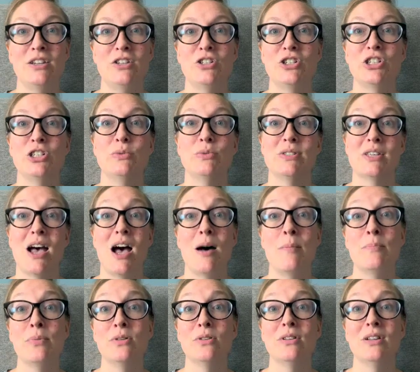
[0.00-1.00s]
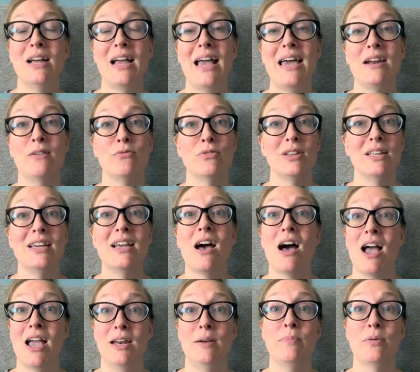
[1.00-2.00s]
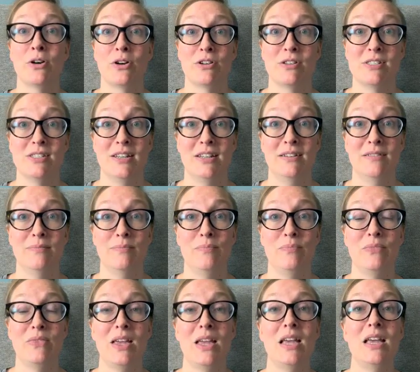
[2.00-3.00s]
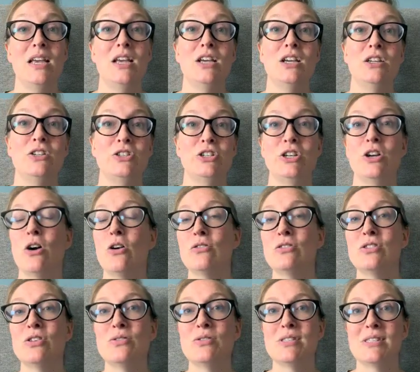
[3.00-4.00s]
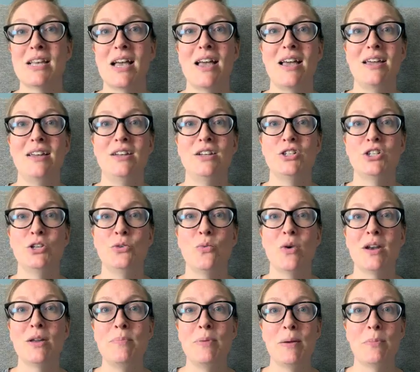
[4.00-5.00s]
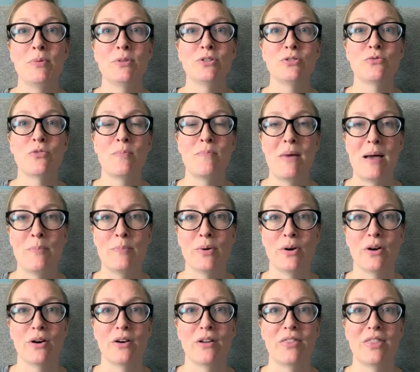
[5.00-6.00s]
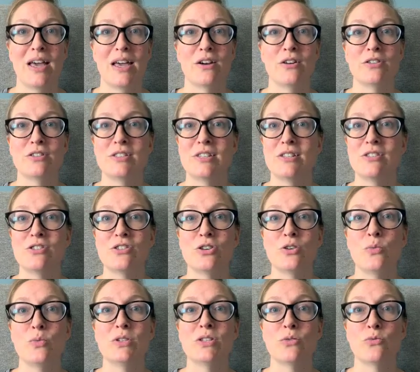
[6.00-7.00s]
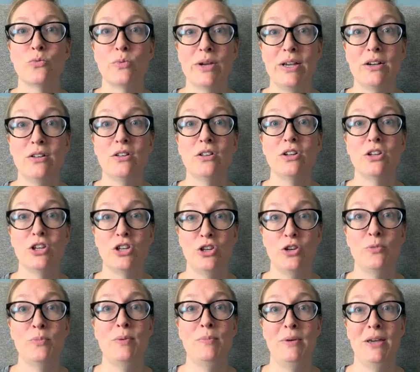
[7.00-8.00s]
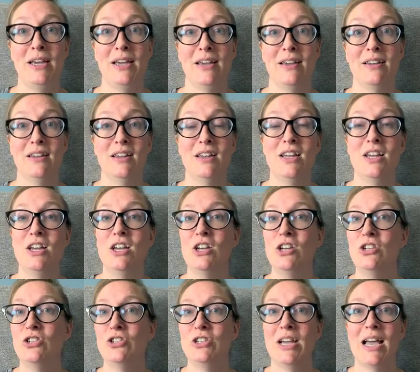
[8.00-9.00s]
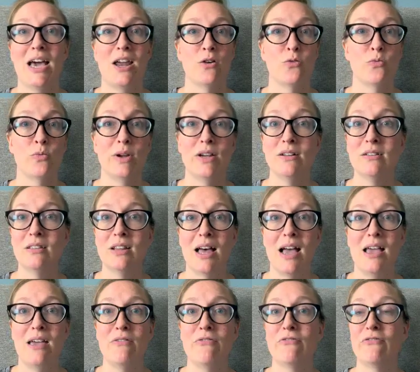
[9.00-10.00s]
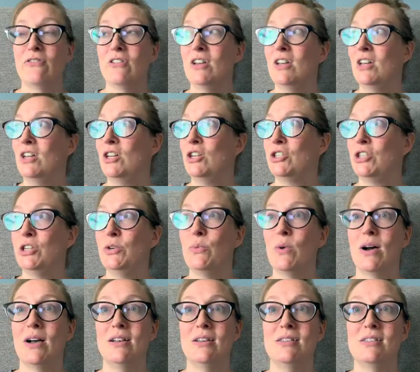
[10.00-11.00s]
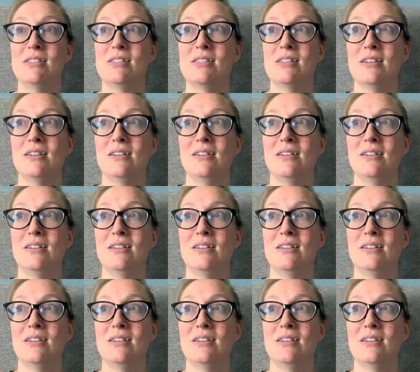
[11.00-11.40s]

she was humble and a really kind person. She also said she wanted people to remember that her sister was a real human being. She had a real life. She was,